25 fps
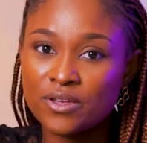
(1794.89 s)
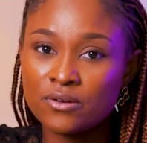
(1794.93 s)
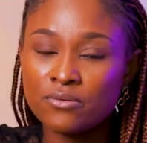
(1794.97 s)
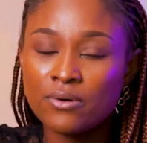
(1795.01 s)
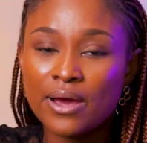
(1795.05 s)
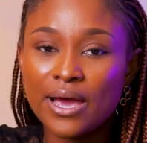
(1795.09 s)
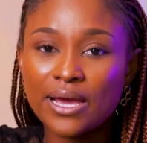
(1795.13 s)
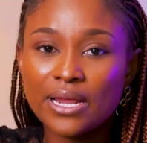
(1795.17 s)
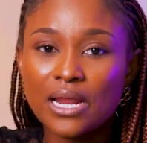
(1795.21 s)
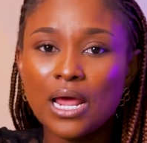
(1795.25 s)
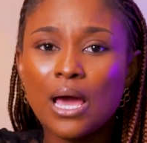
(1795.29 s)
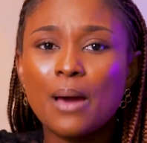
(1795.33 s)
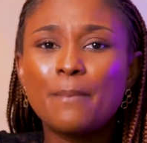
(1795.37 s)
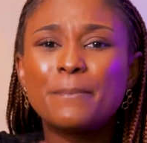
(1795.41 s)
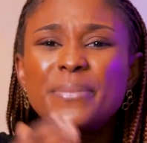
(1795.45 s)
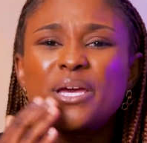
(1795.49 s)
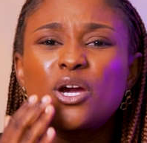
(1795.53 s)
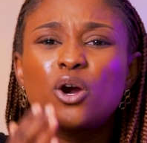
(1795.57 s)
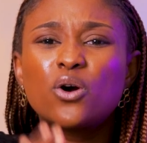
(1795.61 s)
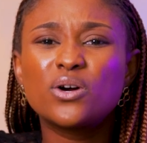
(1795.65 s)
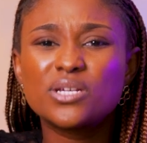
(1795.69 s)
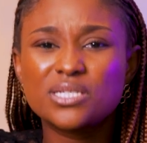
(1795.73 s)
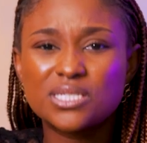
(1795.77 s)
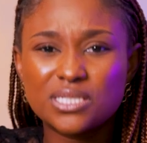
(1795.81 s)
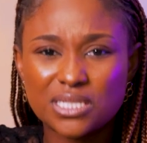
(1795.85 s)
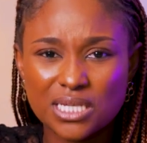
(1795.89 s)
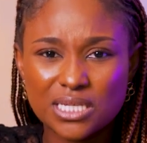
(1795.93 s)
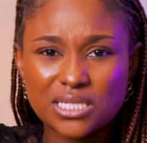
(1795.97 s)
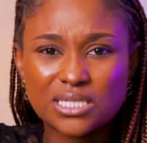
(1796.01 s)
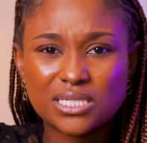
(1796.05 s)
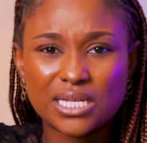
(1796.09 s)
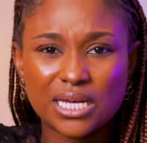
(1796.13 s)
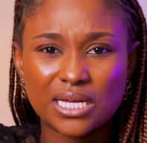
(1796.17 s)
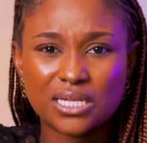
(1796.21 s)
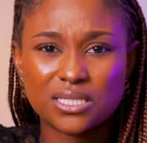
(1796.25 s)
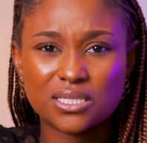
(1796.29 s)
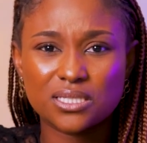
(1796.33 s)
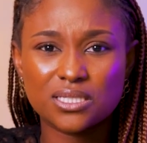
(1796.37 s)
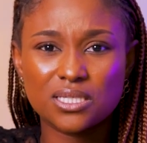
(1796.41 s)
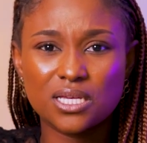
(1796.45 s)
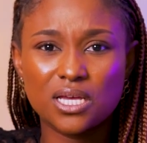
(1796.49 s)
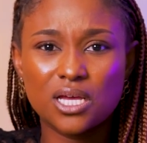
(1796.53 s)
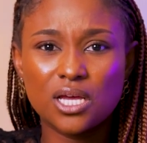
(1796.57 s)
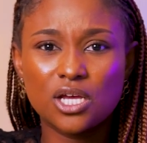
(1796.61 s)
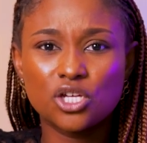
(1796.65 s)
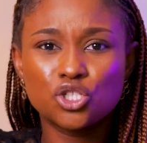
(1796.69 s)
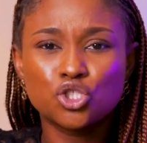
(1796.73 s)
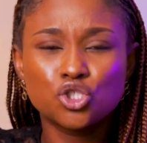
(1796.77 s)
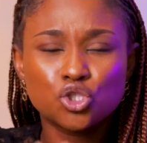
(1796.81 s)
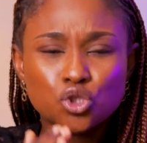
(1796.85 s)
right? Be consistent.
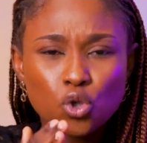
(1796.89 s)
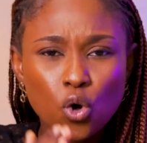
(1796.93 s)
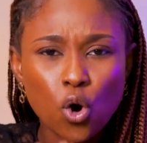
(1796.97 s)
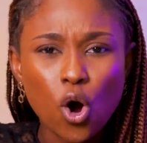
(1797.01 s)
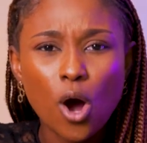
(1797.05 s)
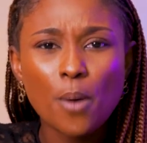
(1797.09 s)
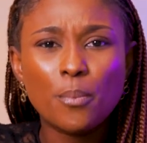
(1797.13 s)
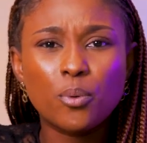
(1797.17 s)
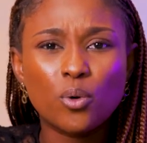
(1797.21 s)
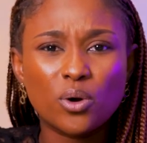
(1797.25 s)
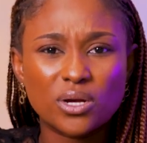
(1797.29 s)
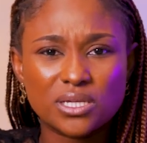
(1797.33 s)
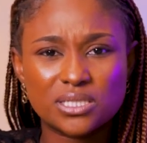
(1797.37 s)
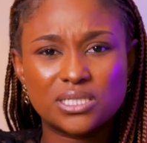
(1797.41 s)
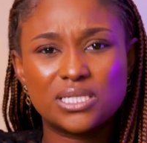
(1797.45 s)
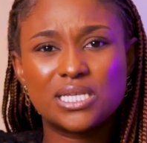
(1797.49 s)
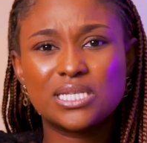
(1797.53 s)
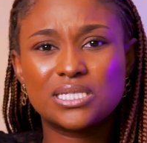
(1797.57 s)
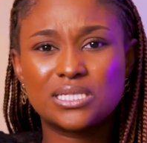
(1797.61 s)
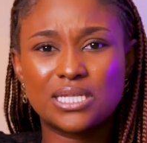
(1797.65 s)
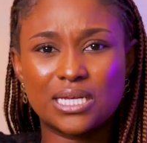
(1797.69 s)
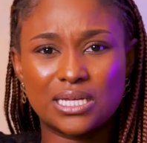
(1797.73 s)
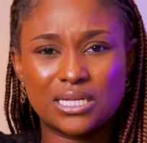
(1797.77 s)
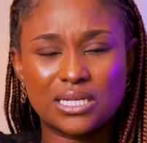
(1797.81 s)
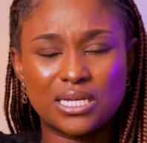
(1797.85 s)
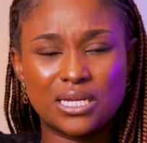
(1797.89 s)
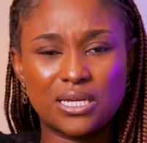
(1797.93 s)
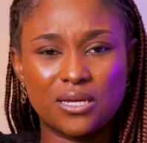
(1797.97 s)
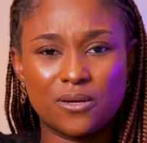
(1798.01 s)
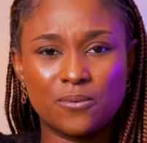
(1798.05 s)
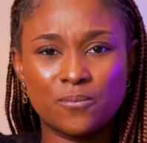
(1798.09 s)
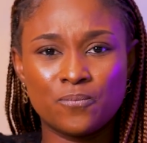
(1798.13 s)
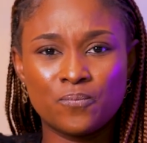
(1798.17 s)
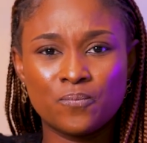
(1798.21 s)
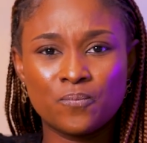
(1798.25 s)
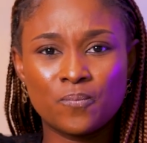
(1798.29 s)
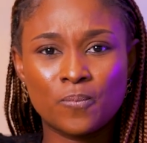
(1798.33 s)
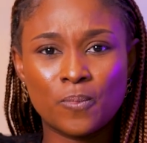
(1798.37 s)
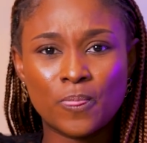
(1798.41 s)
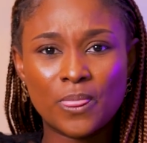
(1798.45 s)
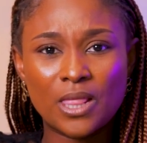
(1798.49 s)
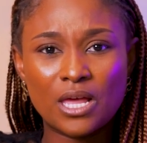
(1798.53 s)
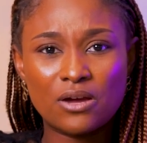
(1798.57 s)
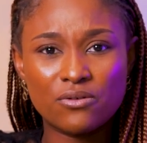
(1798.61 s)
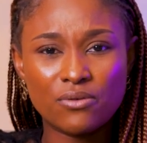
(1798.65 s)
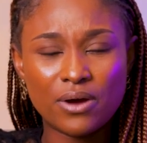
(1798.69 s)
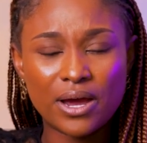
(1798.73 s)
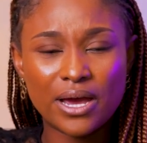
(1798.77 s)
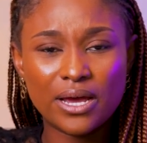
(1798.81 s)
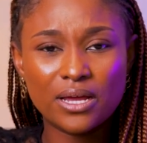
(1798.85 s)
Show up consistently,
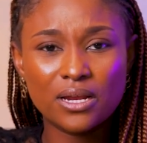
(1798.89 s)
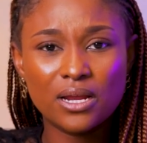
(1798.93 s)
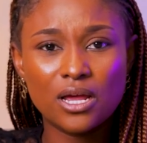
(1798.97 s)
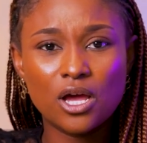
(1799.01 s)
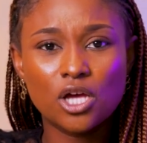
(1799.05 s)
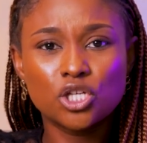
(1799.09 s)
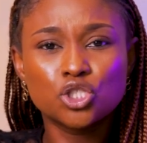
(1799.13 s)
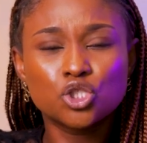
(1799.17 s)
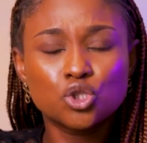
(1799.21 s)
right?